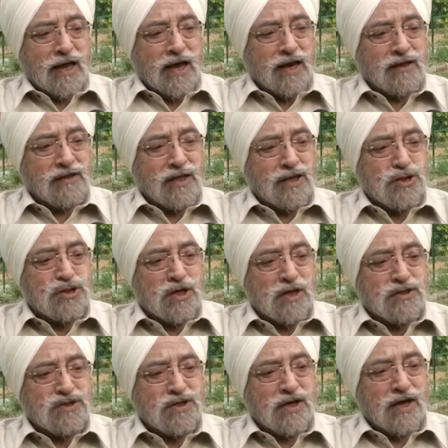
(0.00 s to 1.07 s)
and then
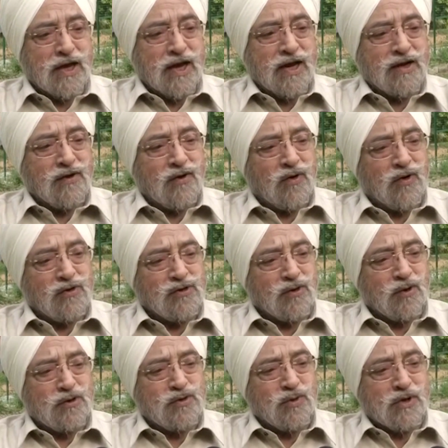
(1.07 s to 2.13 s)
judge and
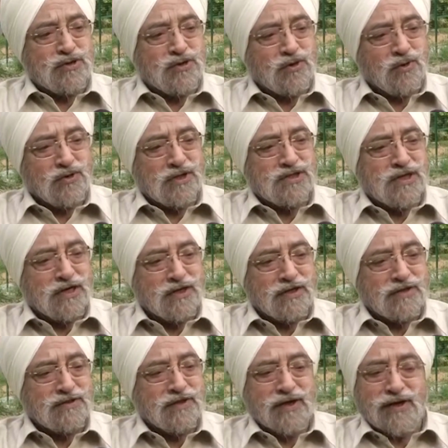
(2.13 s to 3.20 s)
also execute the
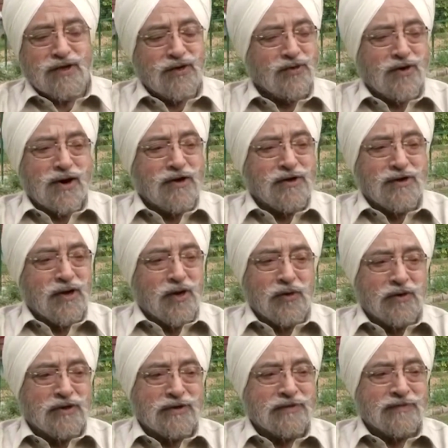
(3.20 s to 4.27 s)
sentence. You can't allow
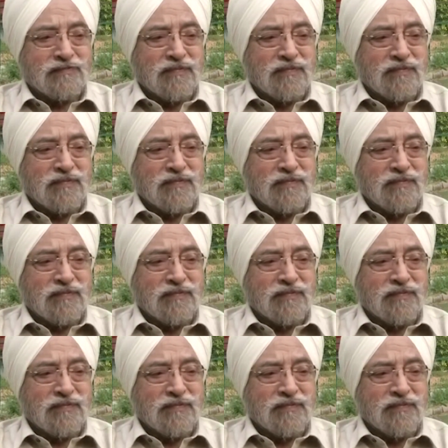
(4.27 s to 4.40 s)
it.